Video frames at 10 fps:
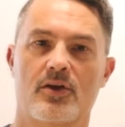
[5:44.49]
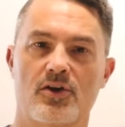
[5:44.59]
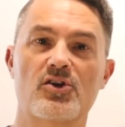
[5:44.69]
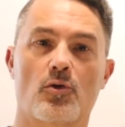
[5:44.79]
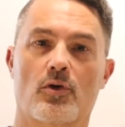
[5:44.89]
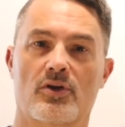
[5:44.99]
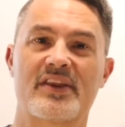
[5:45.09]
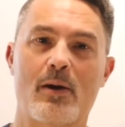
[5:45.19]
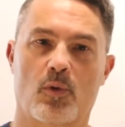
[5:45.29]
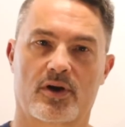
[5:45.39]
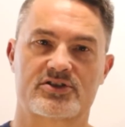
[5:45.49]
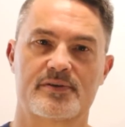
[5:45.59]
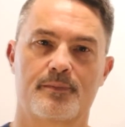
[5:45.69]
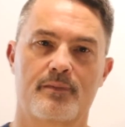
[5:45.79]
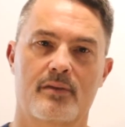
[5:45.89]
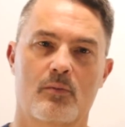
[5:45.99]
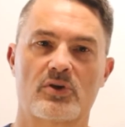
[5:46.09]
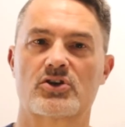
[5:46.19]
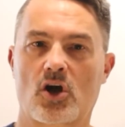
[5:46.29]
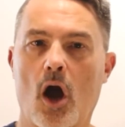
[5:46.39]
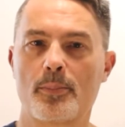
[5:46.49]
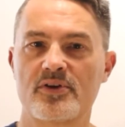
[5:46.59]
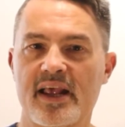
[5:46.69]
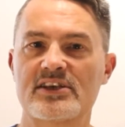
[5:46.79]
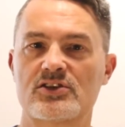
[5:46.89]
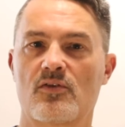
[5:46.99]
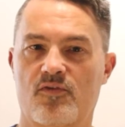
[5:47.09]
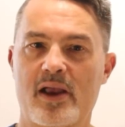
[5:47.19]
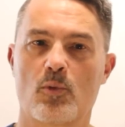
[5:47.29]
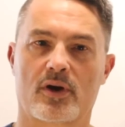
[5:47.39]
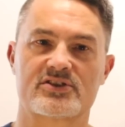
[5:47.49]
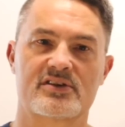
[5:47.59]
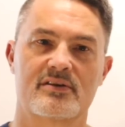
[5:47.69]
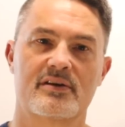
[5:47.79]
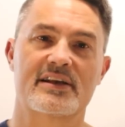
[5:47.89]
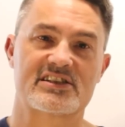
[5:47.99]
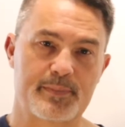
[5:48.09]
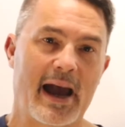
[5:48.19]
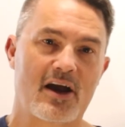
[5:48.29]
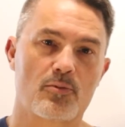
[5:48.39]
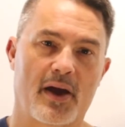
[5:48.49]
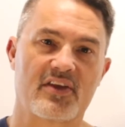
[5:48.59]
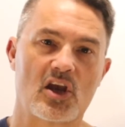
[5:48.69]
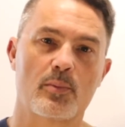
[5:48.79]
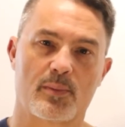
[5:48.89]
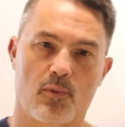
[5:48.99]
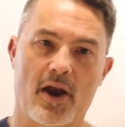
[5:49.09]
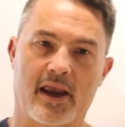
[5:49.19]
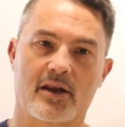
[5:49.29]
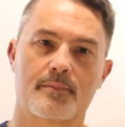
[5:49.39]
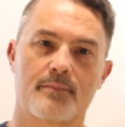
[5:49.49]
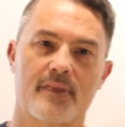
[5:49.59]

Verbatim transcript: Neural networks, which are computational frameworks inspired by the human brain,